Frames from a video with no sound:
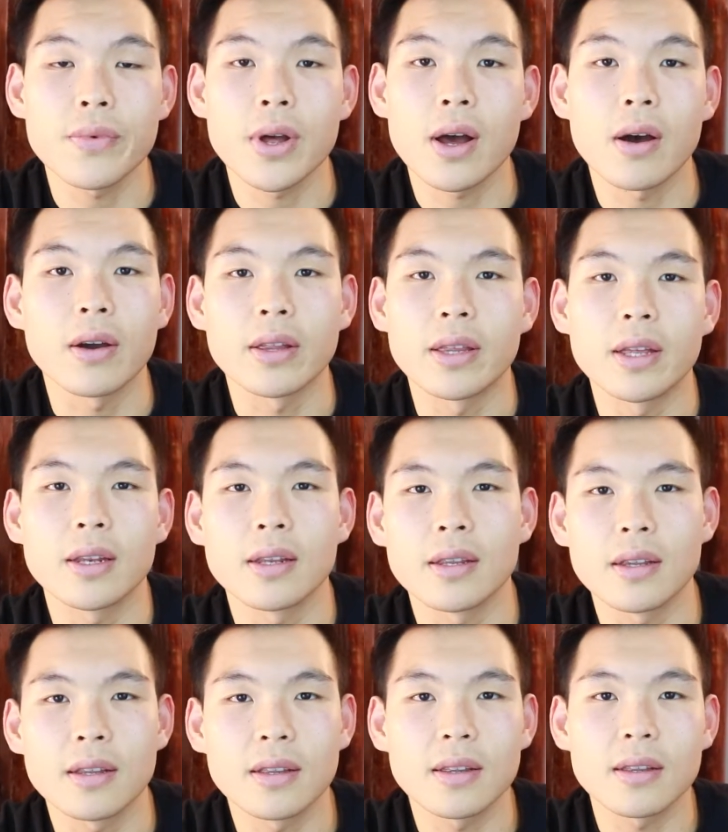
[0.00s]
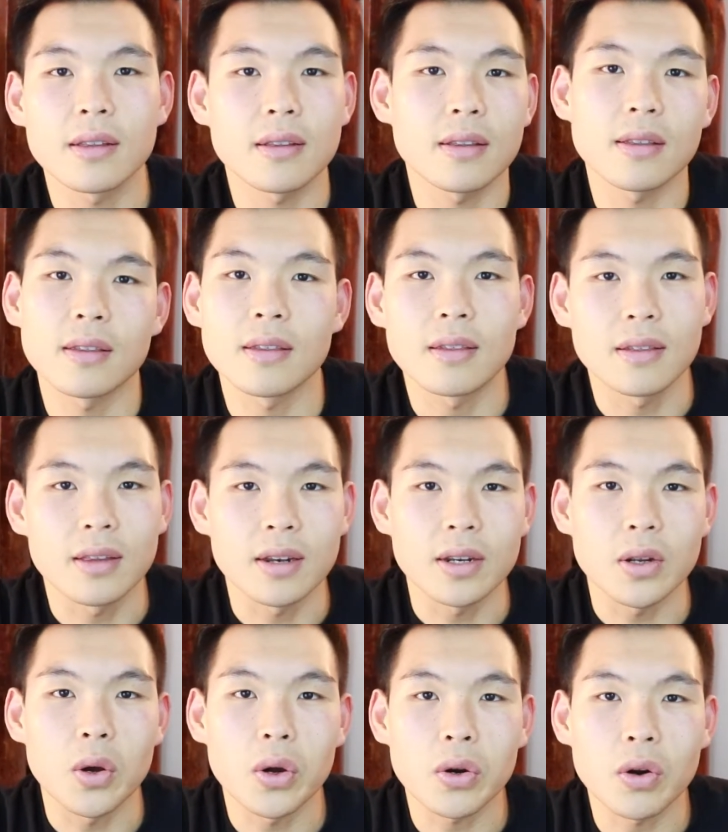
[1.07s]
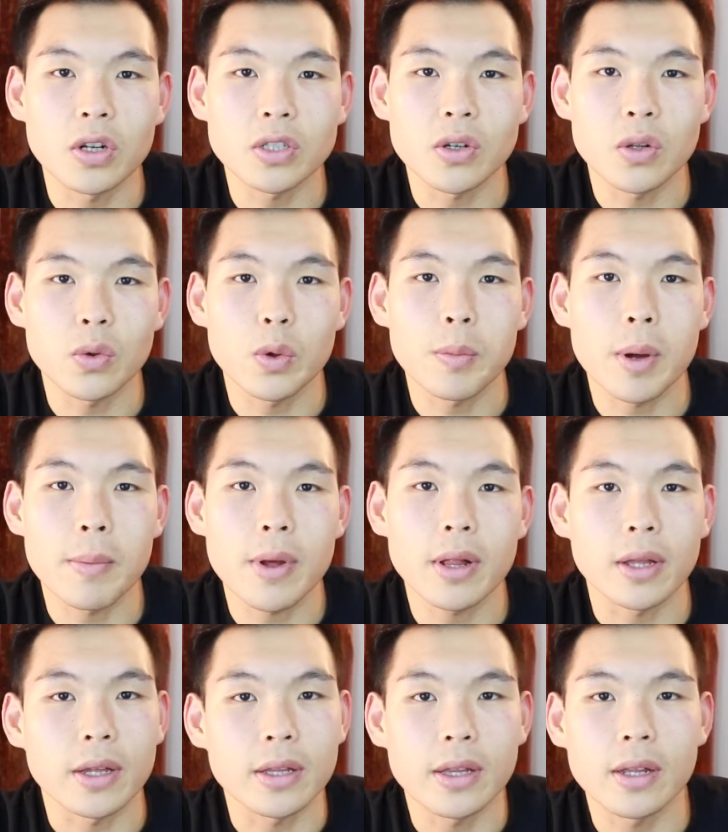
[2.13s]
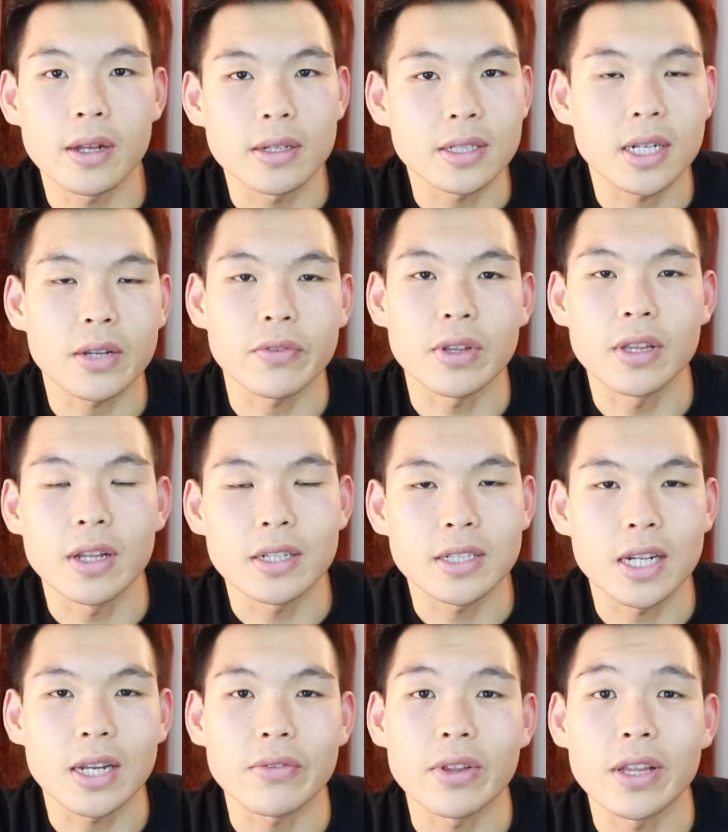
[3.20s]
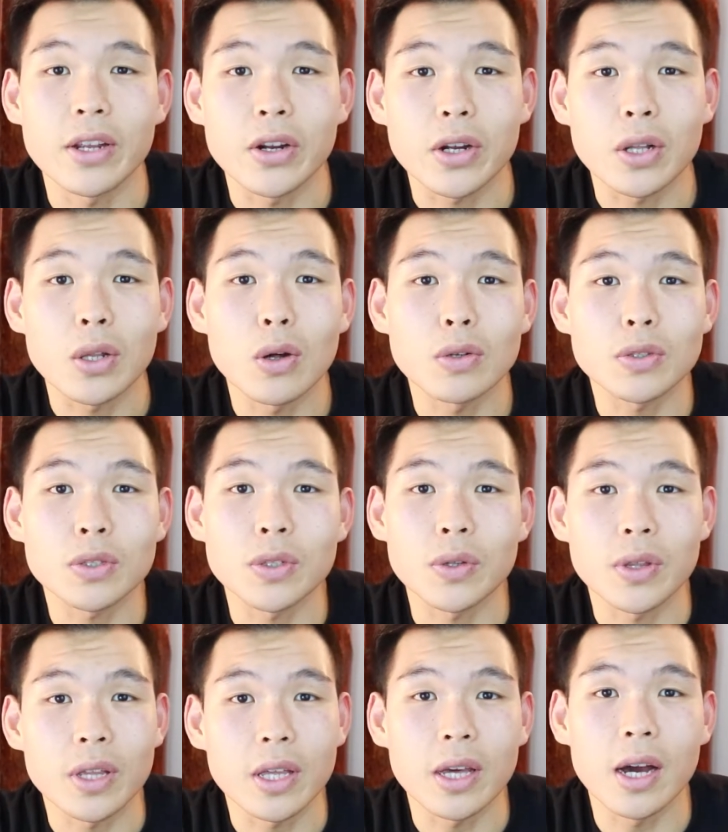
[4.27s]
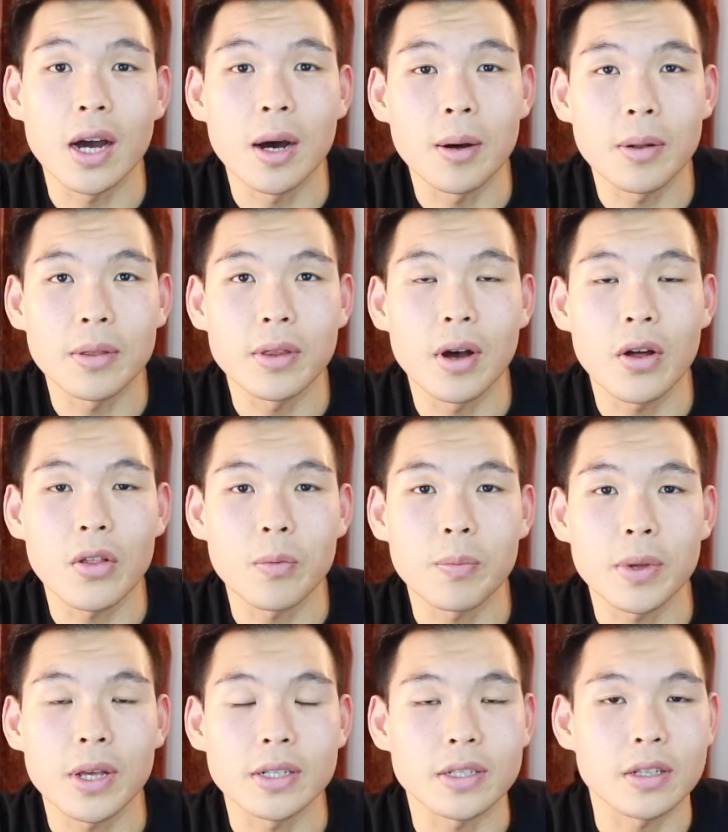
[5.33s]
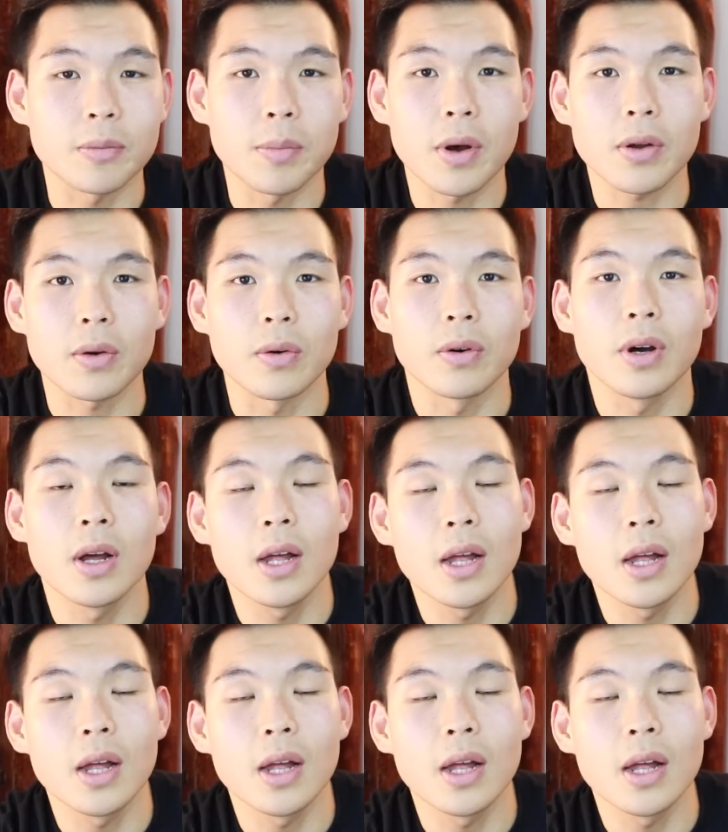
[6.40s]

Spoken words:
Oh, I didn't go across all the way my belly. It's not even near close to the other piece of the buckle.